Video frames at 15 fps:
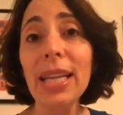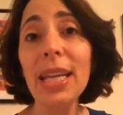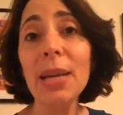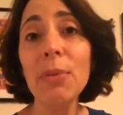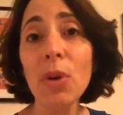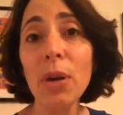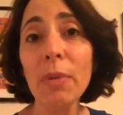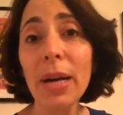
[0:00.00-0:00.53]

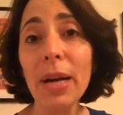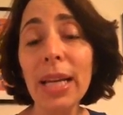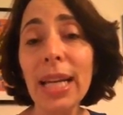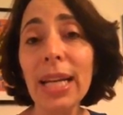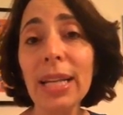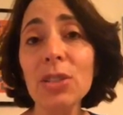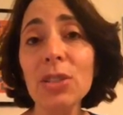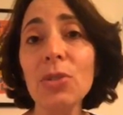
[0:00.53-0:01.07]
keep more
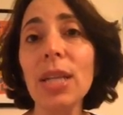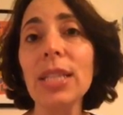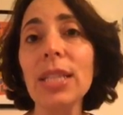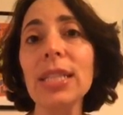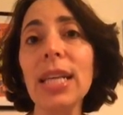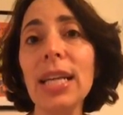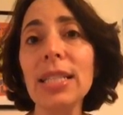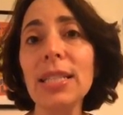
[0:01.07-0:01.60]
money, and
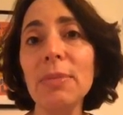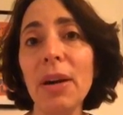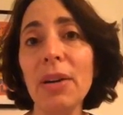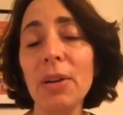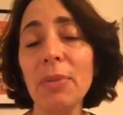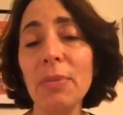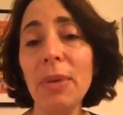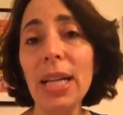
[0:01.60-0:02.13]
stress less
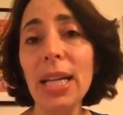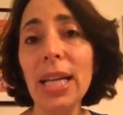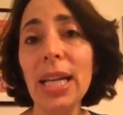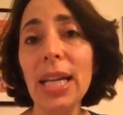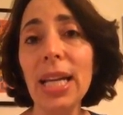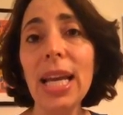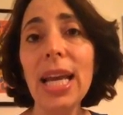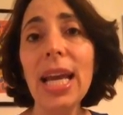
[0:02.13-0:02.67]
about your
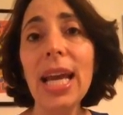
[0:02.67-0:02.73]
money.